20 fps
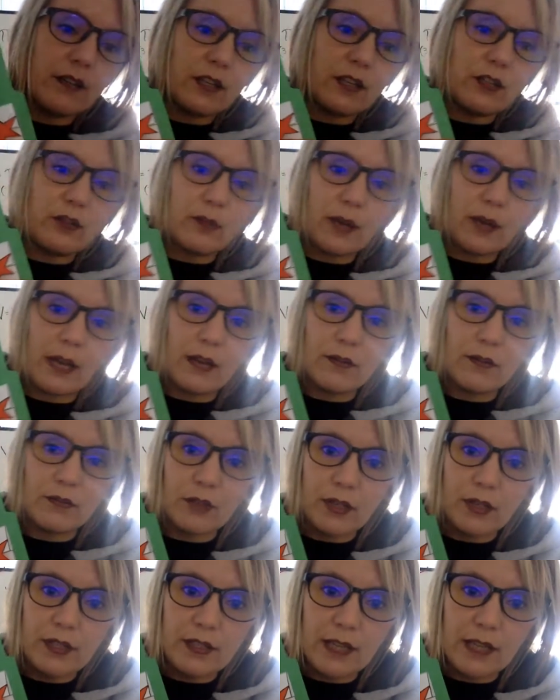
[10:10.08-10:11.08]
that you have
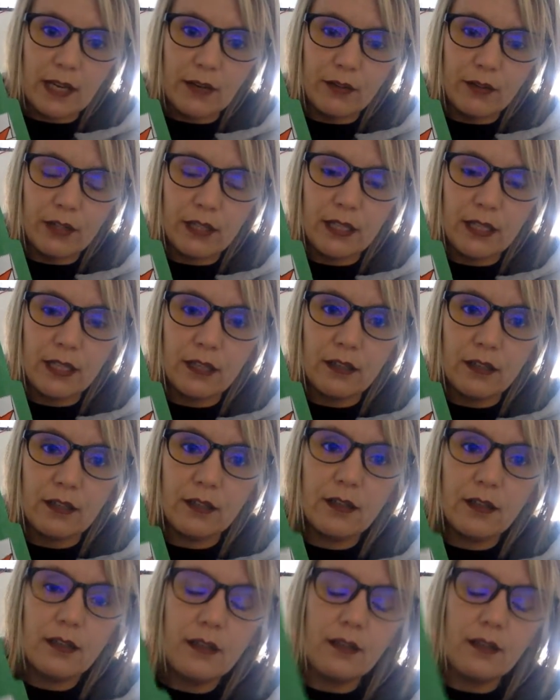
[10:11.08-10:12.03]
written down in here,